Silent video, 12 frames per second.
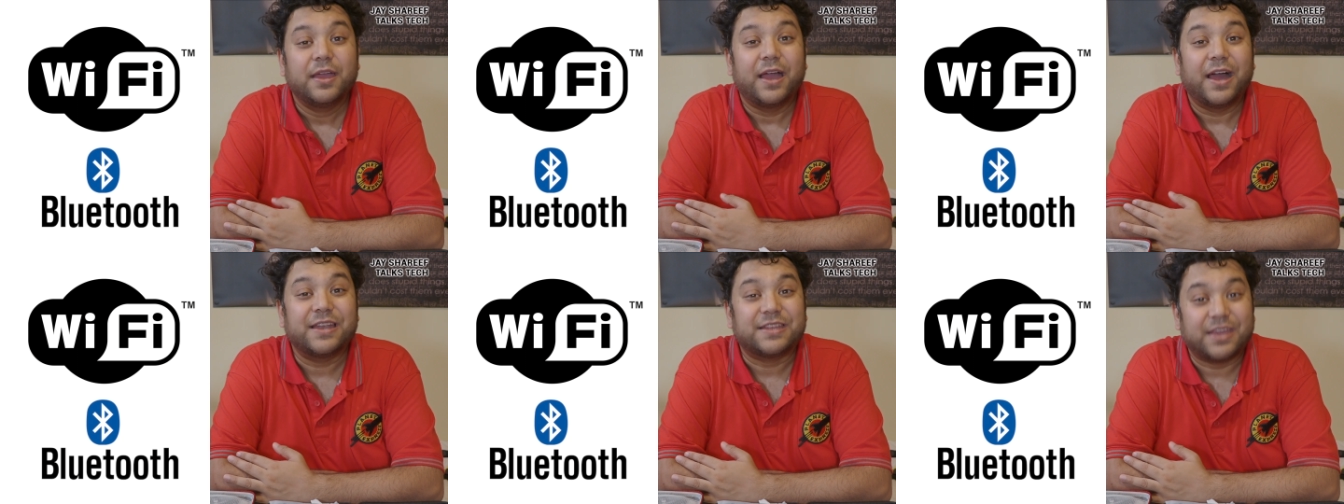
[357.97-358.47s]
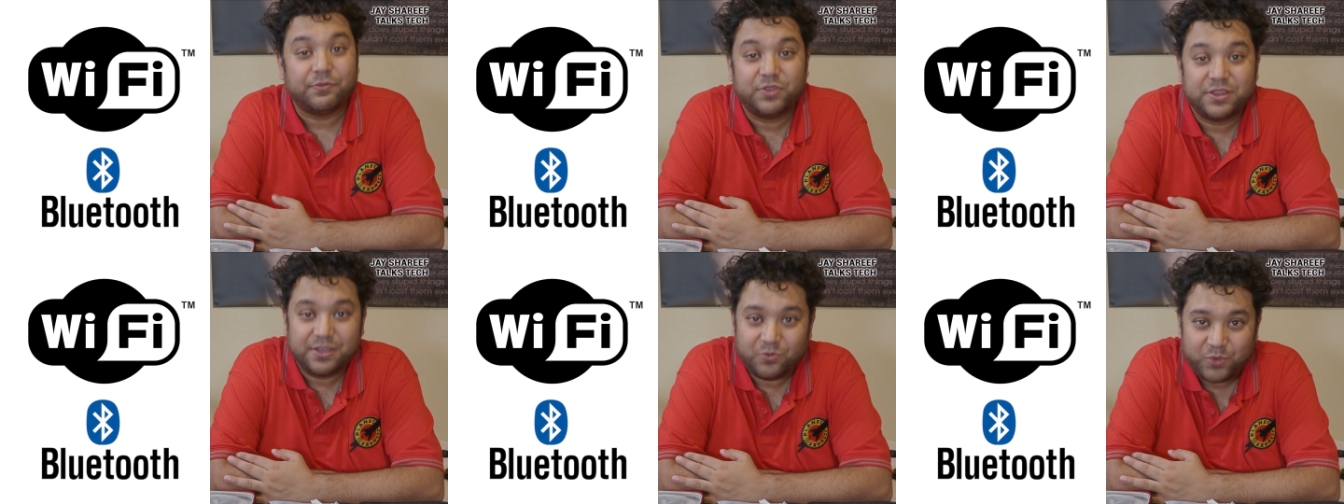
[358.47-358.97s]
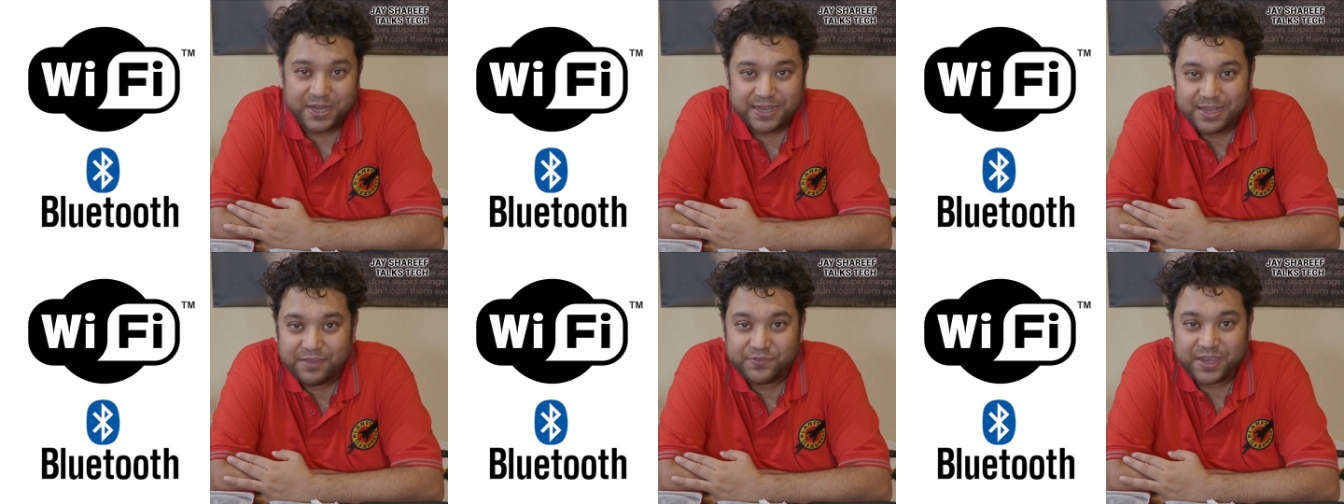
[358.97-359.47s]
And given that we
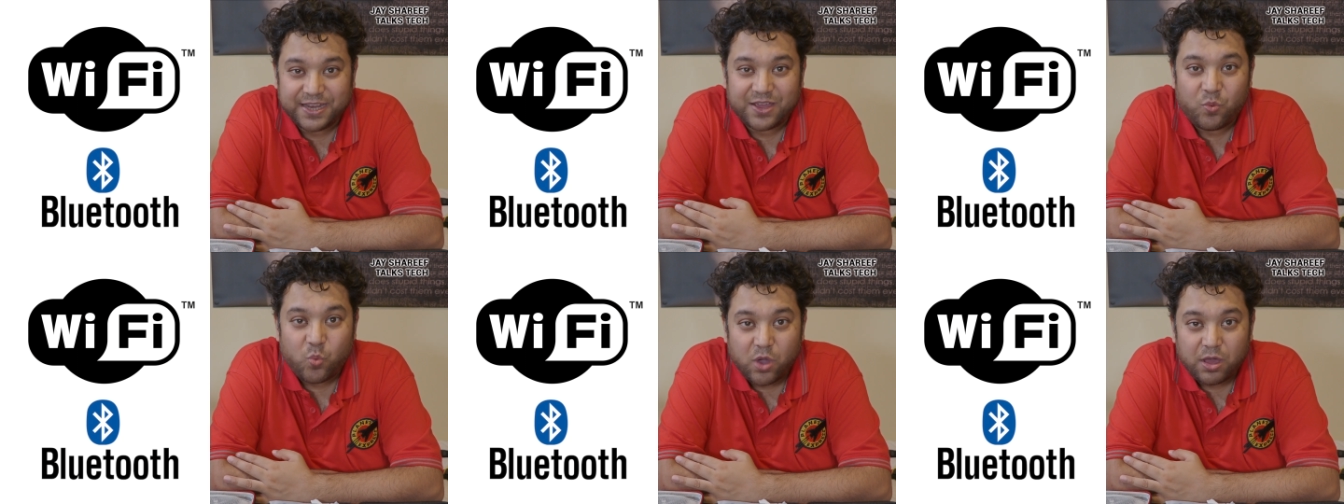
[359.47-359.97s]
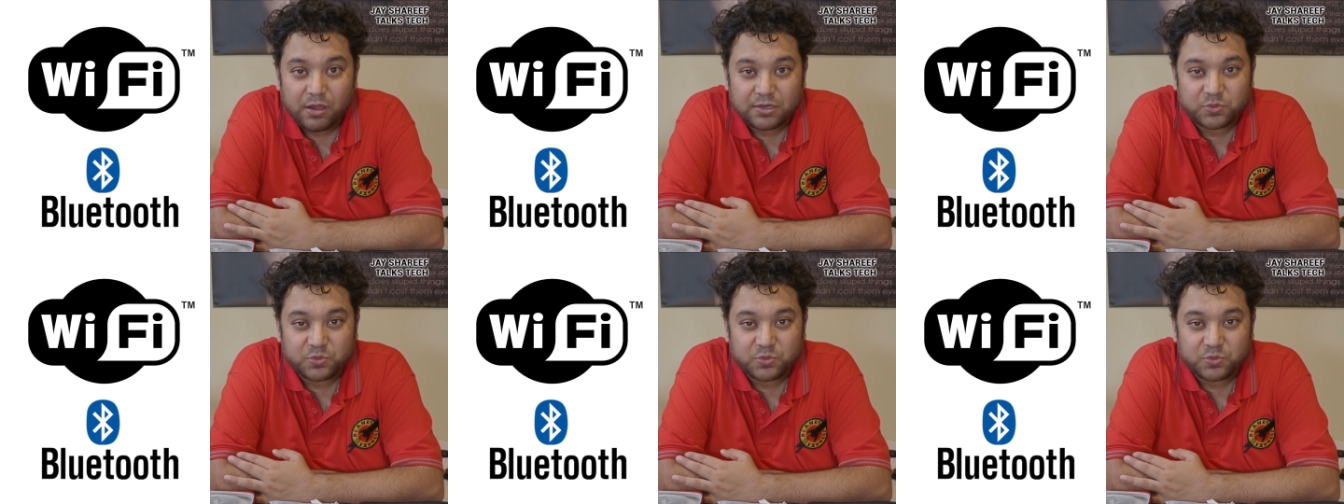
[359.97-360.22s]
live in a world